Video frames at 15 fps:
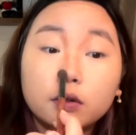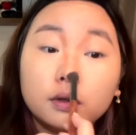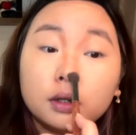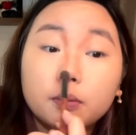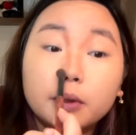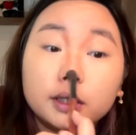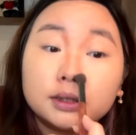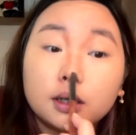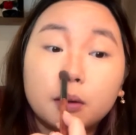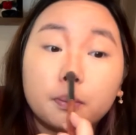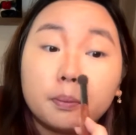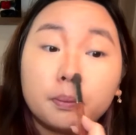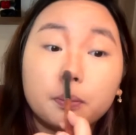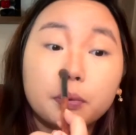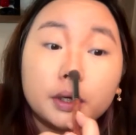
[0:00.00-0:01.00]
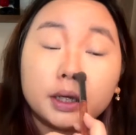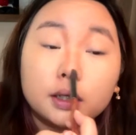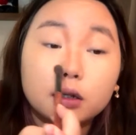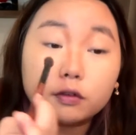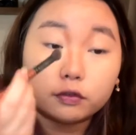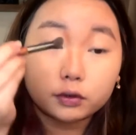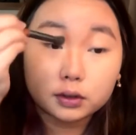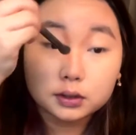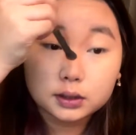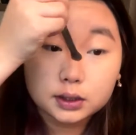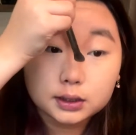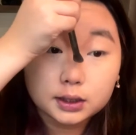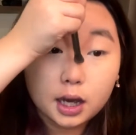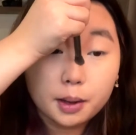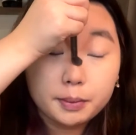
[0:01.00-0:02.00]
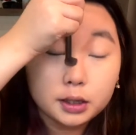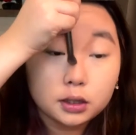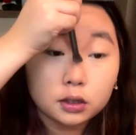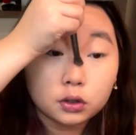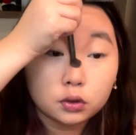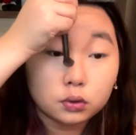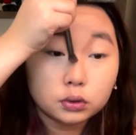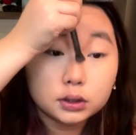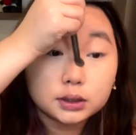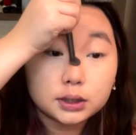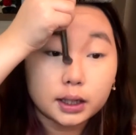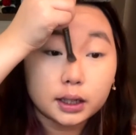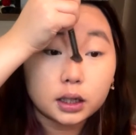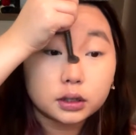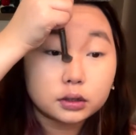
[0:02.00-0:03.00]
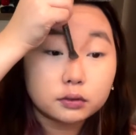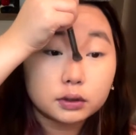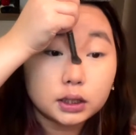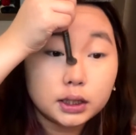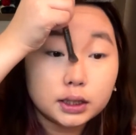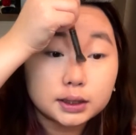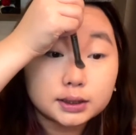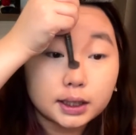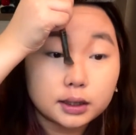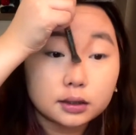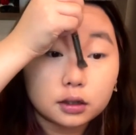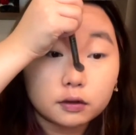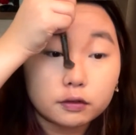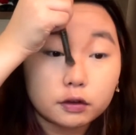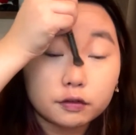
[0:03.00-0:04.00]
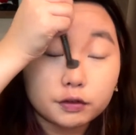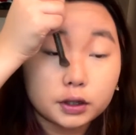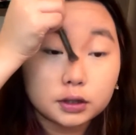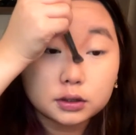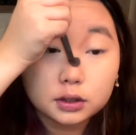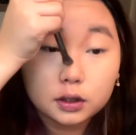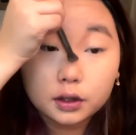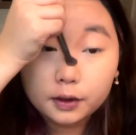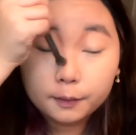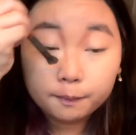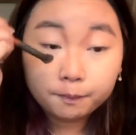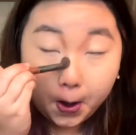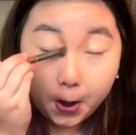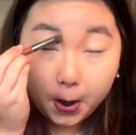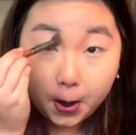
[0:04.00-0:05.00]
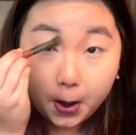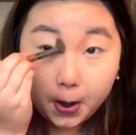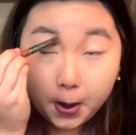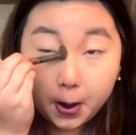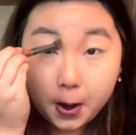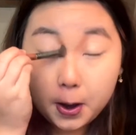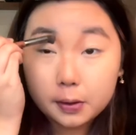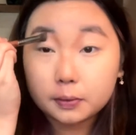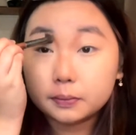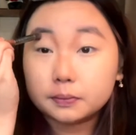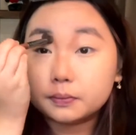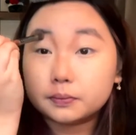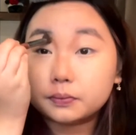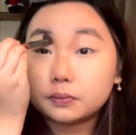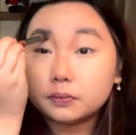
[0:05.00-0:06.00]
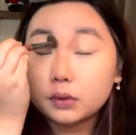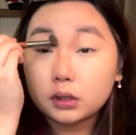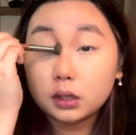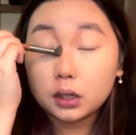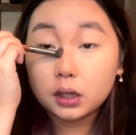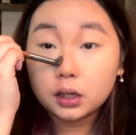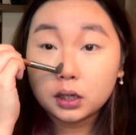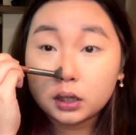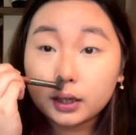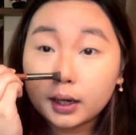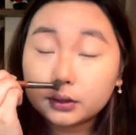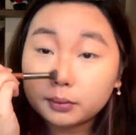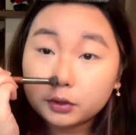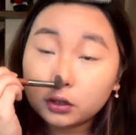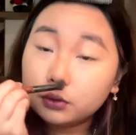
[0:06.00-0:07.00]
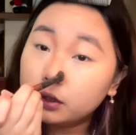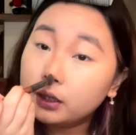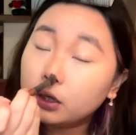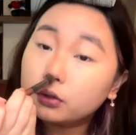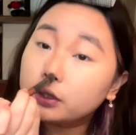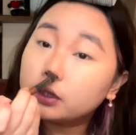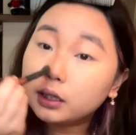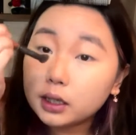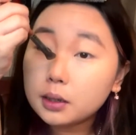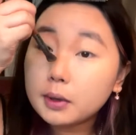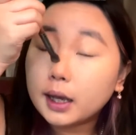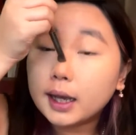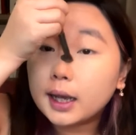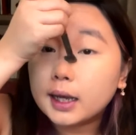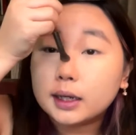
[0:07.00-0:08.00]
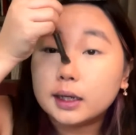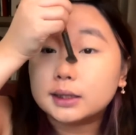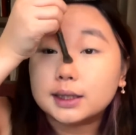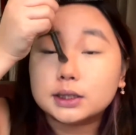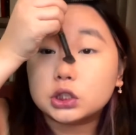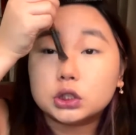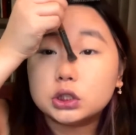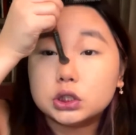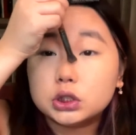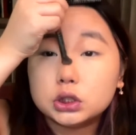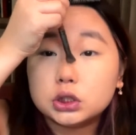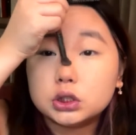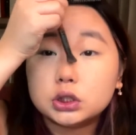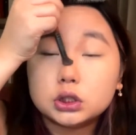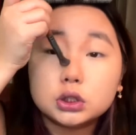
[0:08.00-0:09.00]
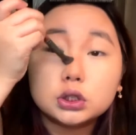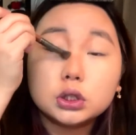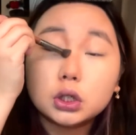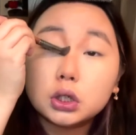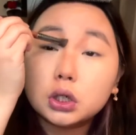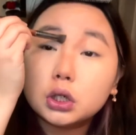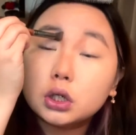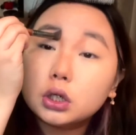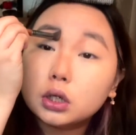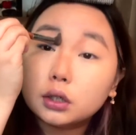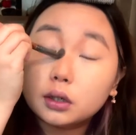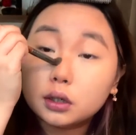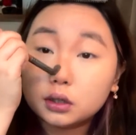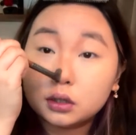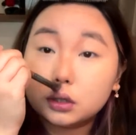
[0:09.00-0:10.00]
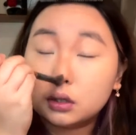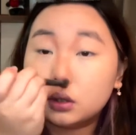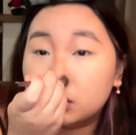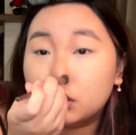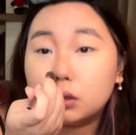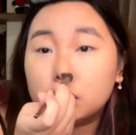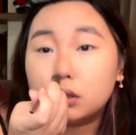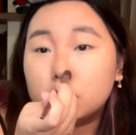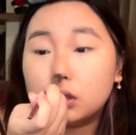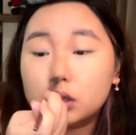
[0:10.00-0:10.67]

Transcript: really makes a big difference, because I mean the nose is like literally the center of your face. So people always say if you want to change your face the most, just get a nose job, right? Rather than get any of the other surgeries.